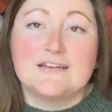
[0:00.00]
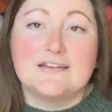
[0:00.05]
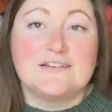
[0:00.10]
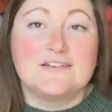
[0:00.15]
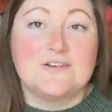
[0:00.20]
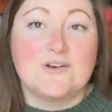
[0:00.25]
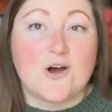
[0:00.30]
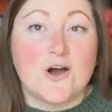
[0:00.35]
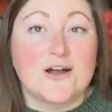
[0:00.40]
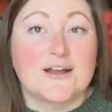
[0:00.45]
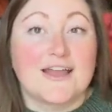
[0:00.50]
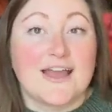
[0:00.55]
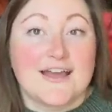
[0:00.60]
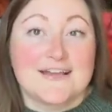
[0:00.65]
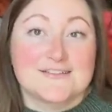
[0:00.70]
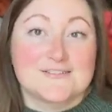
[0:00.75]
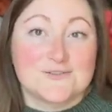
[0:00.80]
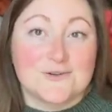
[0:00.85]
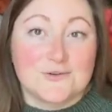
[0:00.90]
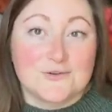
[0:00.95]
not
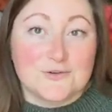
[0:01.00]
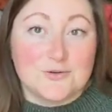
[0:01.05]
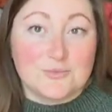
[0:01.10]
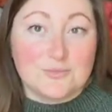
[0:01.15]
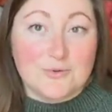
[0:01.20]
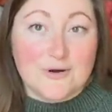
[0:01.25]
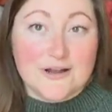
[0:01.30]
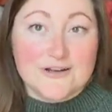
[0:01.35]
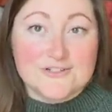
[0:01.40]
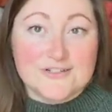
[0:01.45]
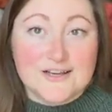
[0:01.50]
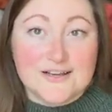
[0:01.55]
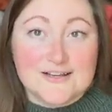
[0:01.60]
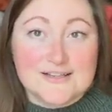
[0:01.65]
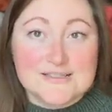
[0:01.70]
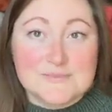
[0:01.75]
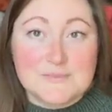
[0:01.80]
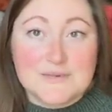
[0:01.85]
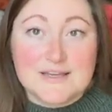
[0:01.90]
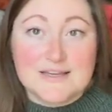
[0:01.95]
cast on new
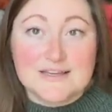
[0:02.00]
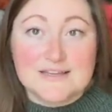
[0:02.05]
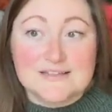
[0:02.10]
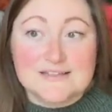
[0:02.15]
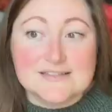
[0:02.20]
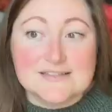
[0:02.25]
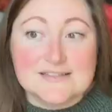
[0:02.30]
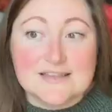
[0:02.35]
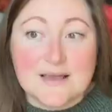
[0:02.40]
projects because